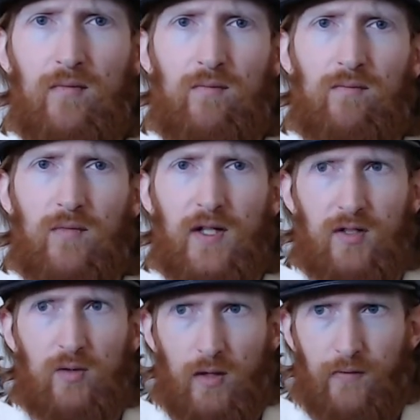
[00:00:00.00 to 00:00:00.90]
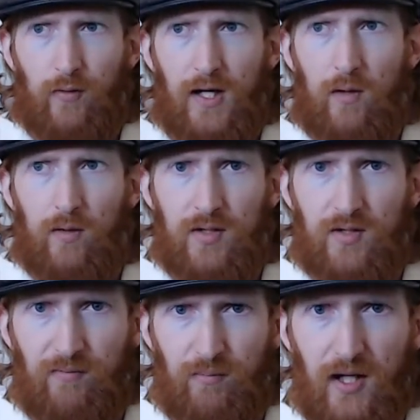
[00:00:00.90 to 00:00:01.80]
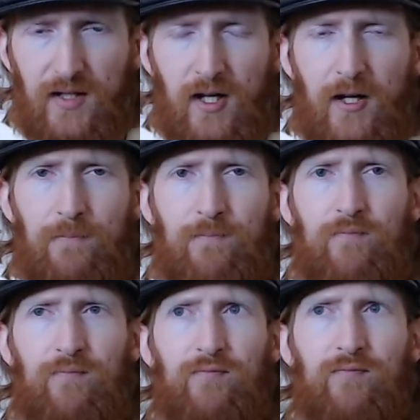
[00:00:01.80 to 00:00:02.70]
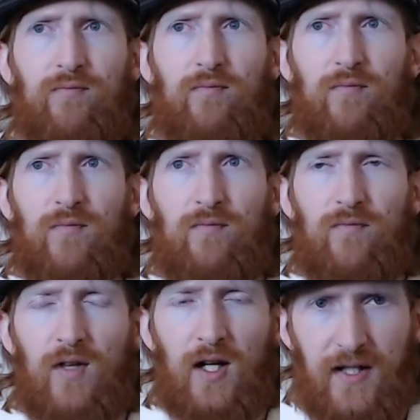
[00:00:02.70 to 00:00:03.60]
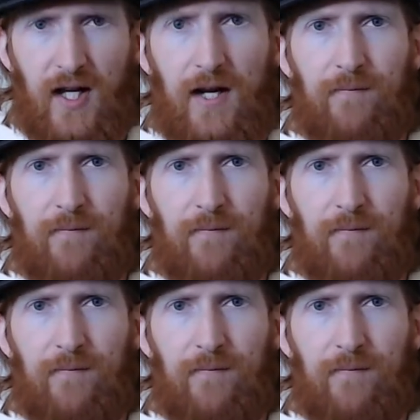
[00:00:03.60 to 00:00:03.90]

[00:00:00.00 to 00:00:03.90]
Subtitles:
Like 24 hours of playtime a day.